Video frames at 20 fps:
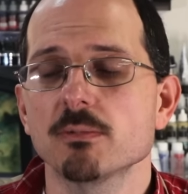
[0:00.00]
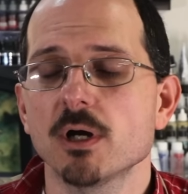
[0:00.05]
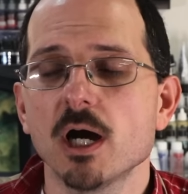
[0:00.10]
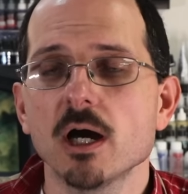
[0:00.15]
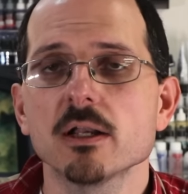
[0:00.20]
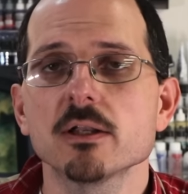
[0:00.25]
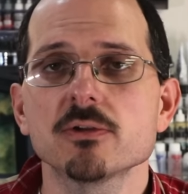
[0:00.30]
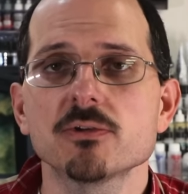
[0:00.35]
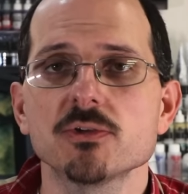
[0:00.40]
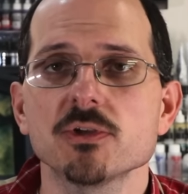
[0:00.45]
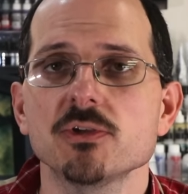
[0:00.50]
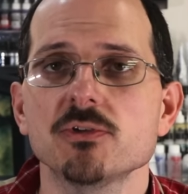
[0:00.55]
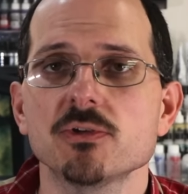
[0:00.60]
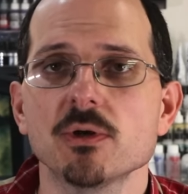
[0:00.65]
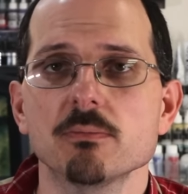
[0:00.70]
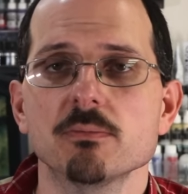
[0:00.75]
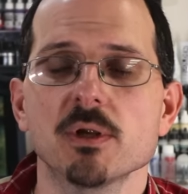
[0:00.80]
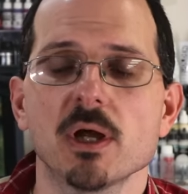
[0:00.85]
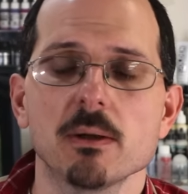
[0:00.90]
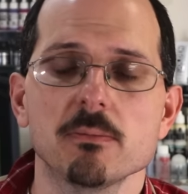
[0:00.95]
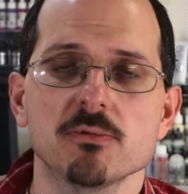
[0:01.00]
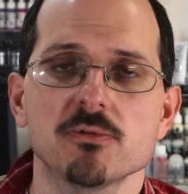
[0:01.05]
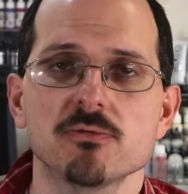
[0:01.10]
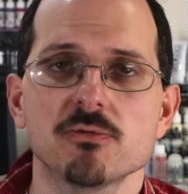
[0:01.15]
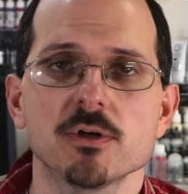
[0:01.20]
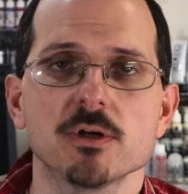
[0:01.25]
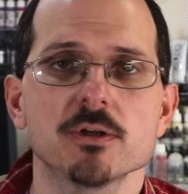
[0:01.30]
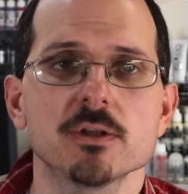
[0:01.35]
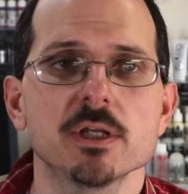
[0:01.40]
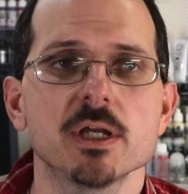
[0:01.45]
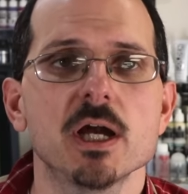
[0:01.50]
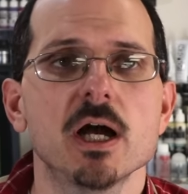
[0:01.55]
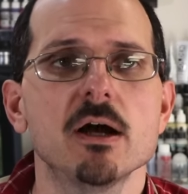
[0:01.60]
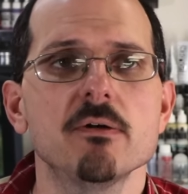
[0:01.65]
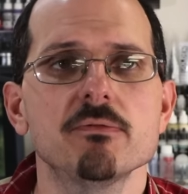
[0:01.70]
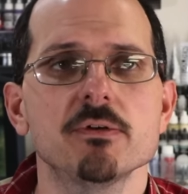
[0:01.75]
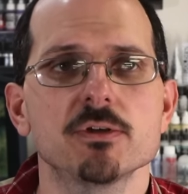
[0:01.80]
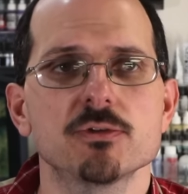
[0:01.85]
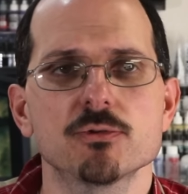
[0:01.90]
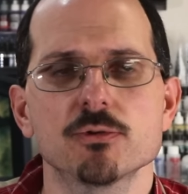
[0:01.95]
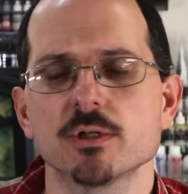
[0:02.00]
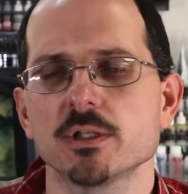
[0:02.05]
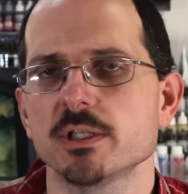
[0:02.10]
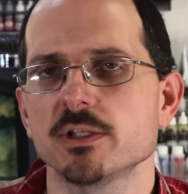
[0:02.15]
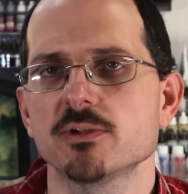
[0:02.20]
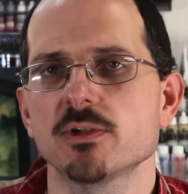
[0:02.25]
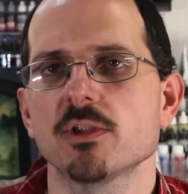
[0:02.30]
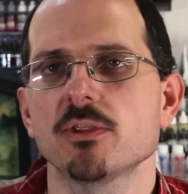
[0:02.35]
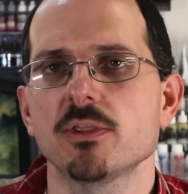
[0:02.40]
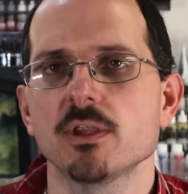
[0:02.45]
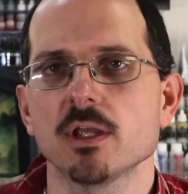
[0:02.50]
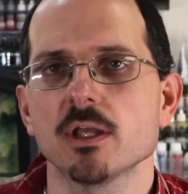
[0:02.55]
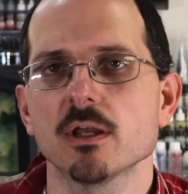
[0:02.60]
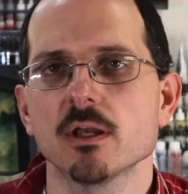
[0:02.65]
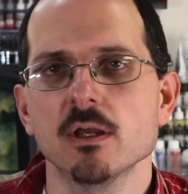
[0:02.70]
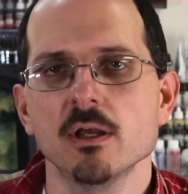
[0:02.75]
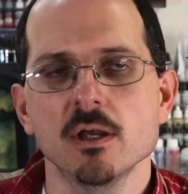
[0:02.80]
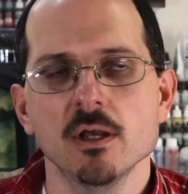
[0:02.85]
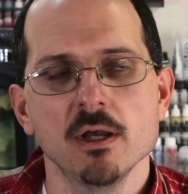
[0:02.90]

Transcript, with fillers: honestly sometimes fairly obvious, or at least I think